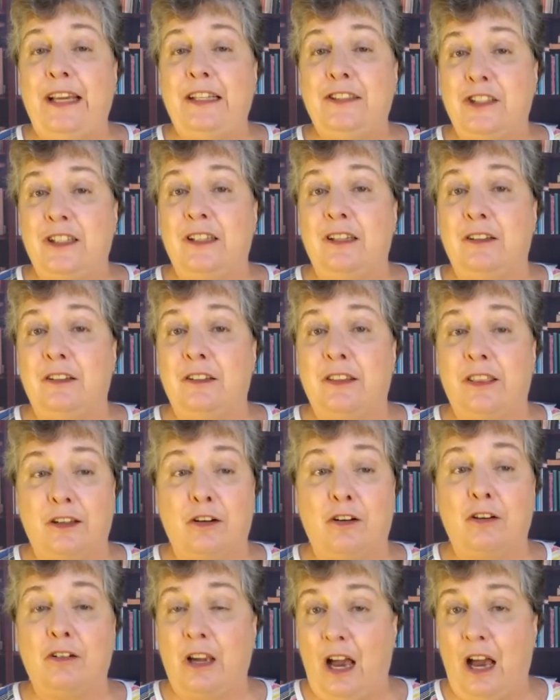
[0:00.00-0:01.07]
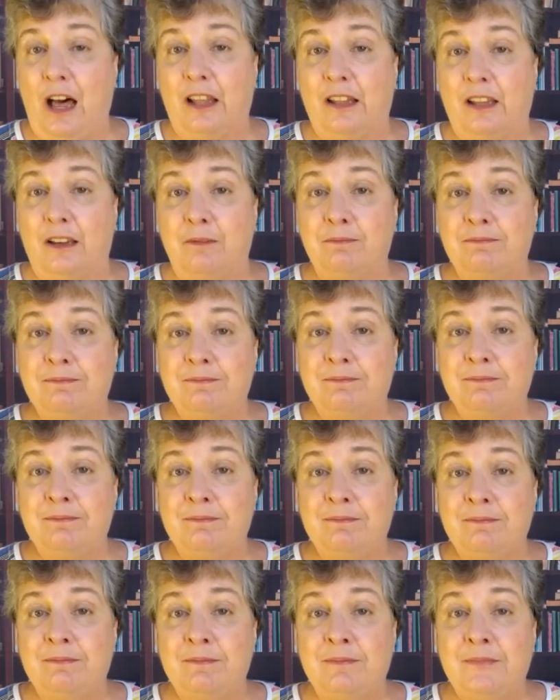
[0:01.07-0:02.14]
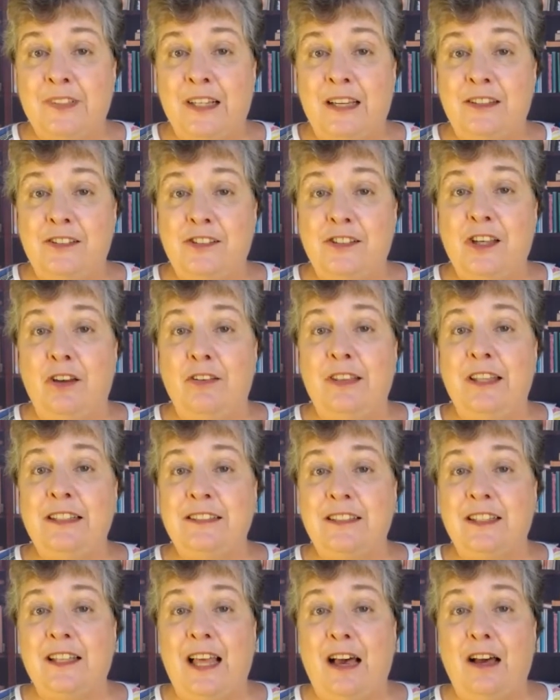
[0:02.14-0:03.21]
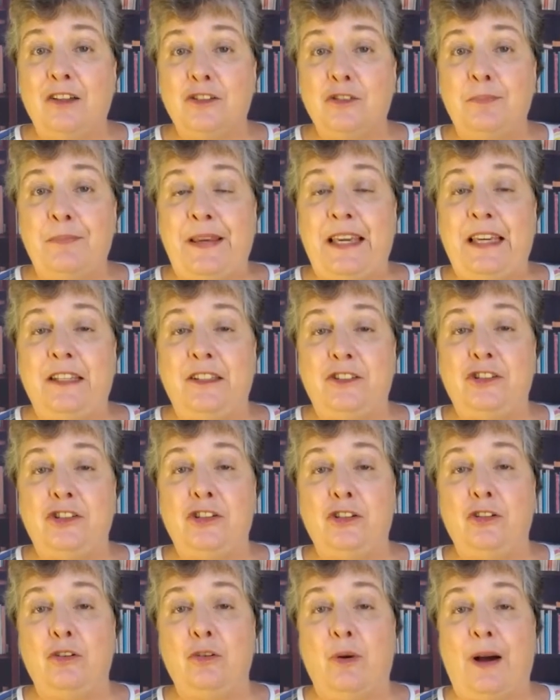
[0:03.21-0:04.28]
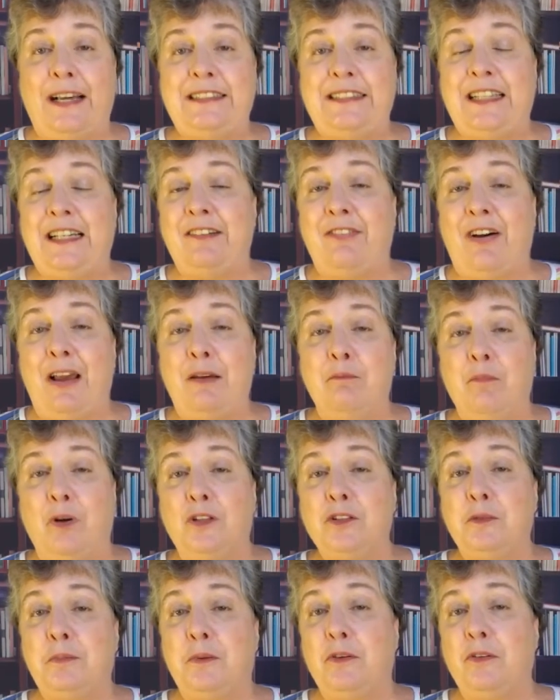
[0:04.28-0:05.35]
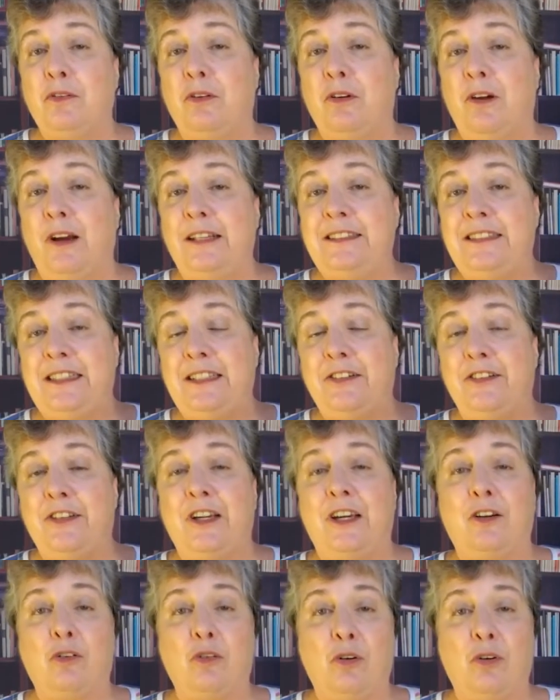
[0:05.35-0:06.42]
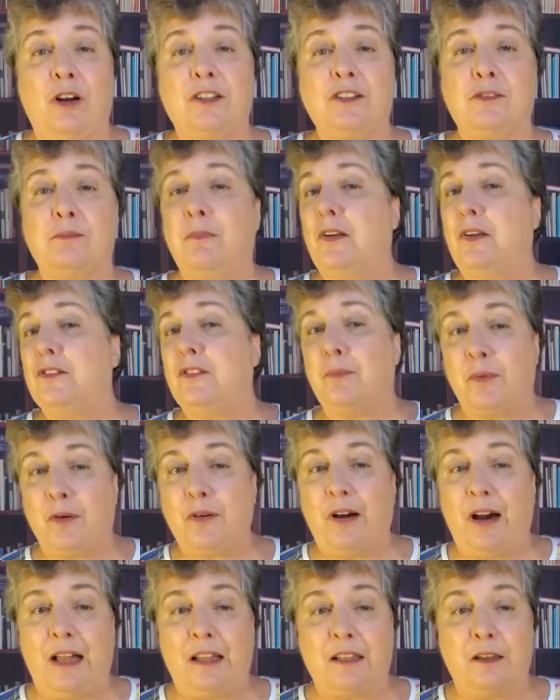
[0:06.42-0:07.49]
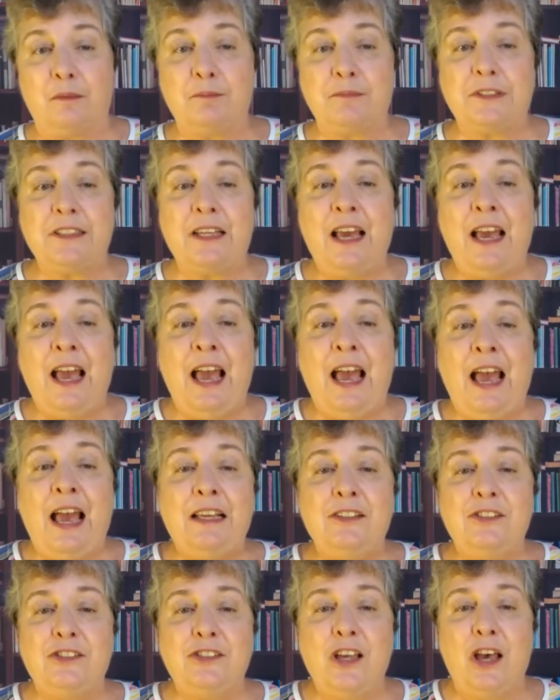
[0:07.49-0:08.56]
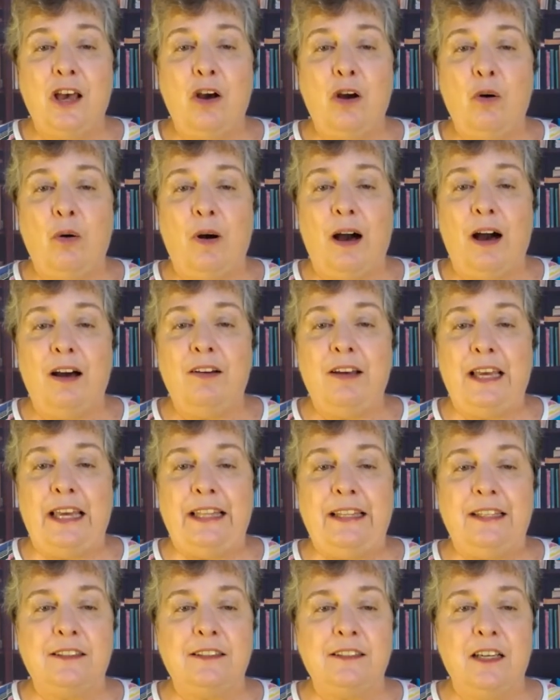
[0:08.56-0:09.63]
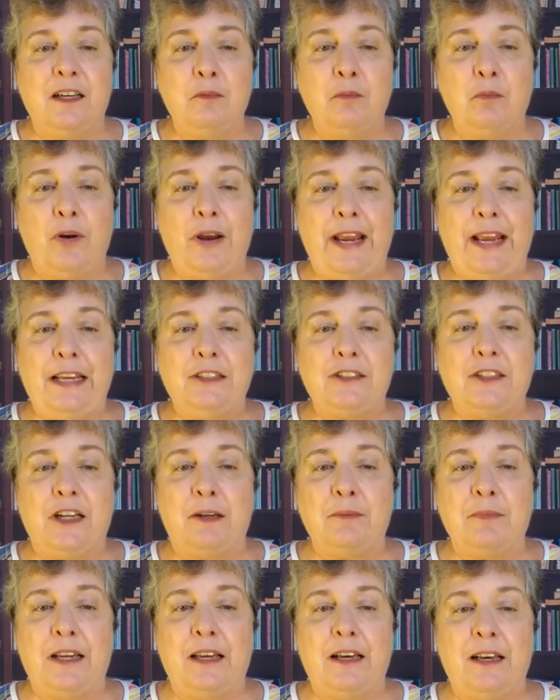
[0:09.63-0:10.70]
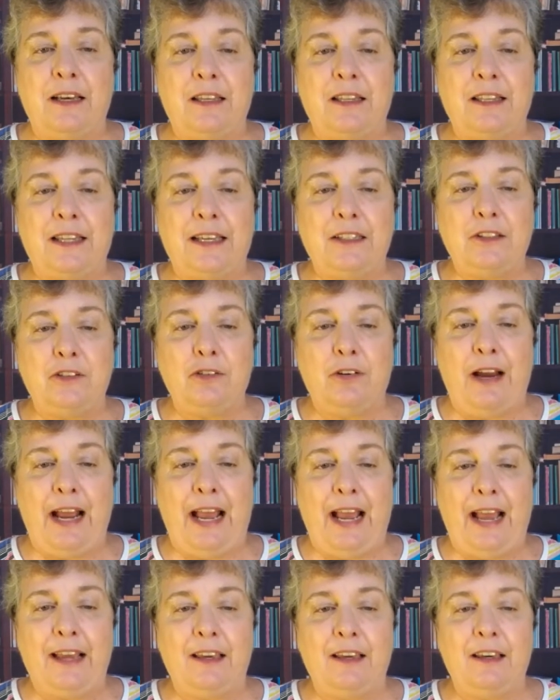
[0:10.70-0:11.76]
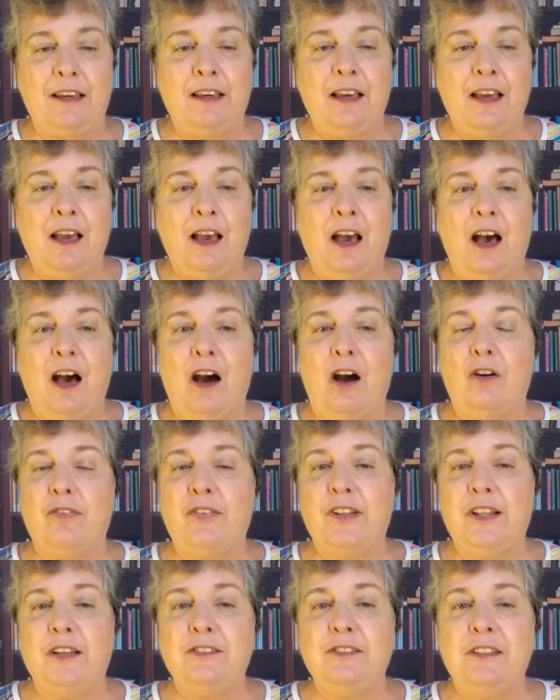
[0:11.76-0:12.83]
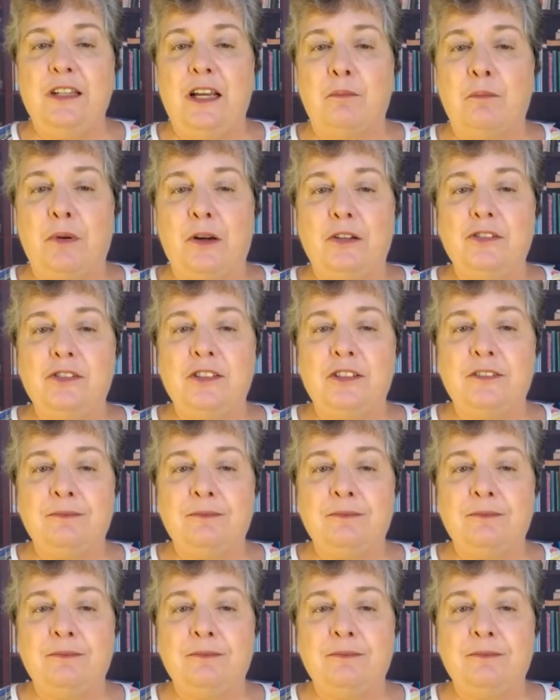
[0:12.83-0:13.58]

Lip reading: in the third column. So this allows me to identify multiple criteria across multiple columns. So in the sum range, I'm going to click and drag over those numbers,